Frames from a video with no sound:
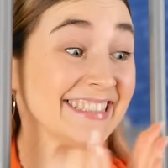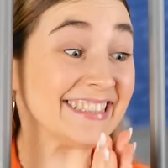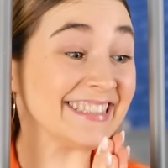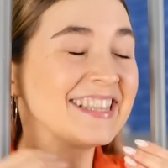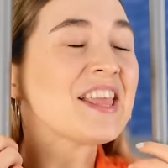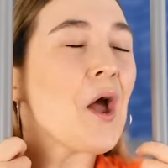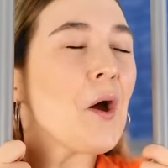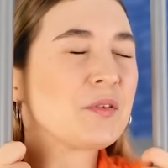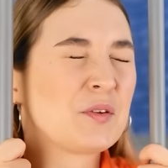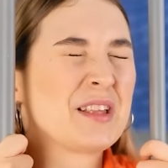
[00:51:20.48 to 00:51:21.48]
Yeah! A
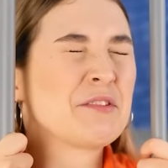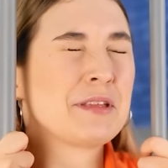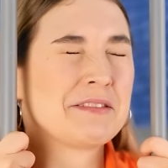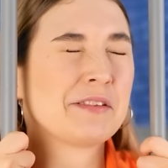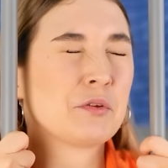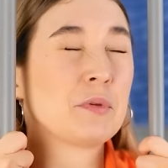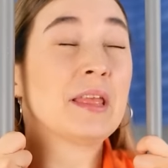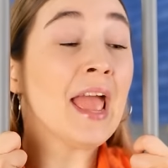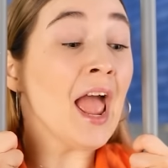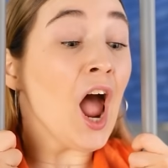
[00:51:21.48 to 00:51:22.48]
birthday cake!
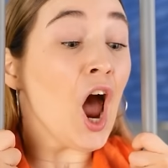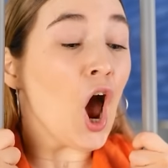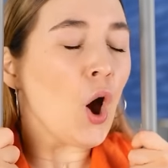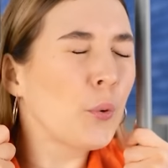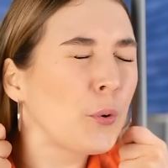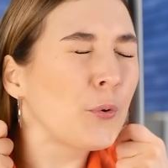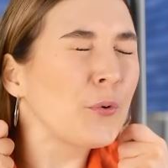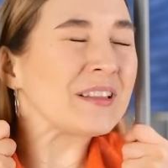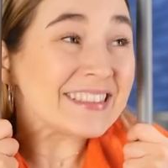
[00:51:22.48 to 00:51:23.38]
I better make a wish!